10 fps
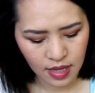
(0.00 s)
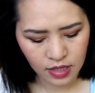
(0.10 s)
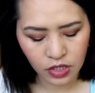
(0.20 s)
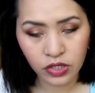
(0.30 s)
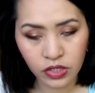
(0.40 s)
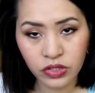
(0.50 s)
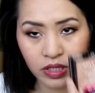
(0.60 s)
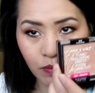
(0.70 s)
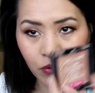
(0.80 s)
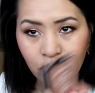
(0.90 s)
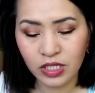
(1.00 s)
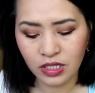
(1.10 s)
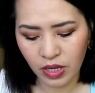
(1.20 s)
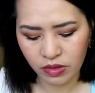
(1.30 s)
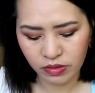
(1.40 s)
And use the Precious
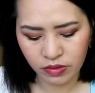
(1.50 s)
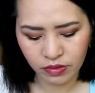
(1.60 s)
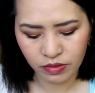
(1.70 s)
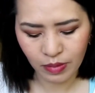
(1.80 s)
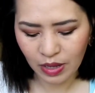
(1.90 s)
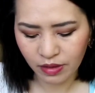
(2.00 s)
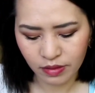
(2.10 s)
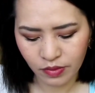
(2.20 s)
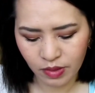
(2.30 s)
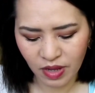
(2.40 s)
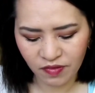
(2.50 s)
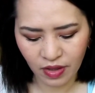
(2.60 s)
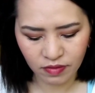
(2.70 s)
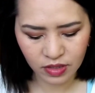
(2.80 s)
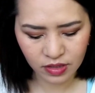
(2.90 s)
Petal, one of my
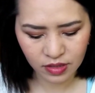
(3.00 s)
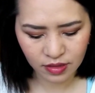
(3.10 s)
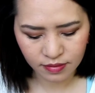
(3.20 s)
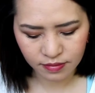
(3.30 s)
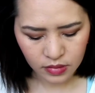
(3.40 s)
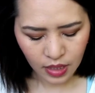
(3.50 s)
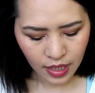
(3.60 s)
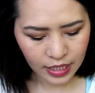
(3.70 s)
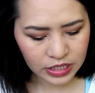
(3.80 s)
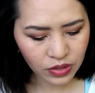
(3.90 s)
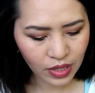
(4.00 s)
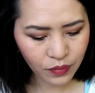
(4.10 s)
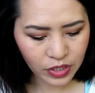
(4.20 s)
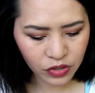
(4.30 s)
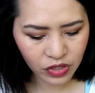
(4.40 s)
favorite. And so
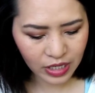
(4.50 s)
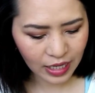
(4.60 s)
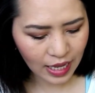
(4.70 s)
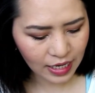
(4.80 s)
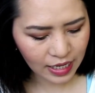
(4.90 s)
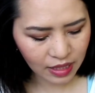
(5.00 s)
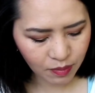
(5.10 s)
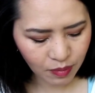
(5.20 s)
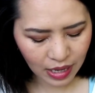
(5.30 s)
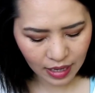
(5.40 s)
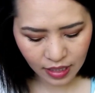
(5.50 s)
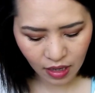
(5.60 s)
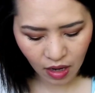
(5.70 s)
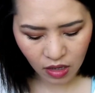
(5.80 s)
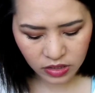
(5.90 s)
like when you're looking at it in the pan, it
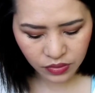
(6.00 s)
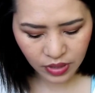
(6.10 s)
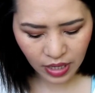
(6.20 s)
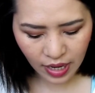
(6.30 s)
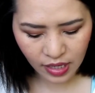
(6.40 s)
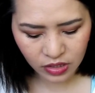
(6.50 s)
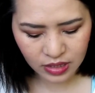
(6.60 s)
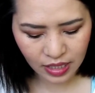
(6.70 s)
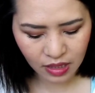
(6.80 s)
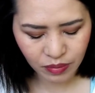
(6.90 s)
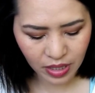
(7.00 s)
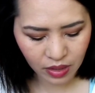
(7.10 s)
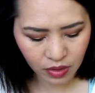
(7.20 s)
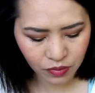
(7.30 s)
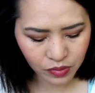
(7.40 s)
also kind of looks like the
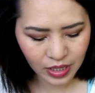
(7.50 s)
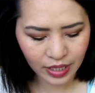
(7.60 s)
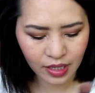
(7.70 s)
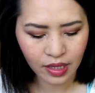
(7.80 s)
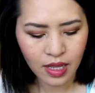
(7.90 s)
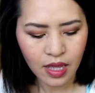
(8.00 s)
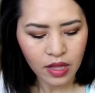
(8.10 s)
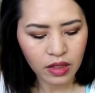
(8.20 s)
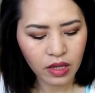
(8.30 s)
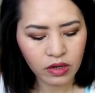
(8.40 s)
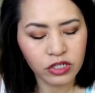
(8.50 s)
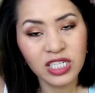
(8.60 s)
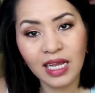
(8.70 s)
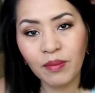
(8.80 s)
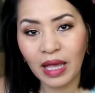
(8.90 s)
Becca one with like a little
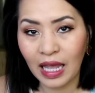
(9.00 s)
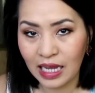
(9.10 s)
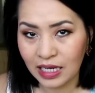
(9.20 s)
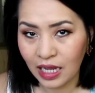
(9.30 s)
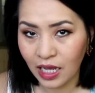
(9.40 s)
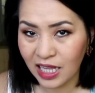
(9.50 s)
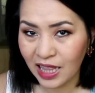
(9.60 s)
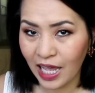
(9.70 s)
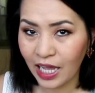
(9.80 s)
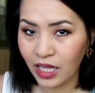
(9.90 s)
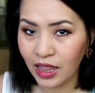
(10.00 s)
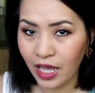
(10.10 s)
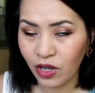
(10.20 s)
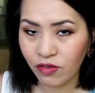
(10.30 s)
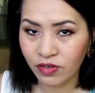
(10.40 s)
champagne
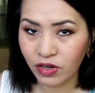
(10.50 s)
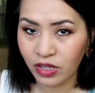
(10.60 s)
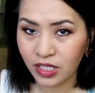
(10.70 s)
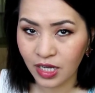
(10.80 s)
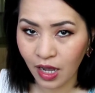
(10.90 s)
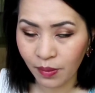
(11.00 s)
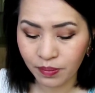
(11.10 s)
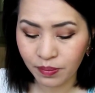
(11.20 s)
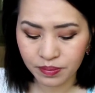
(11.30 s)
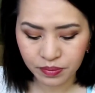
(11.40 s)
layover on the top.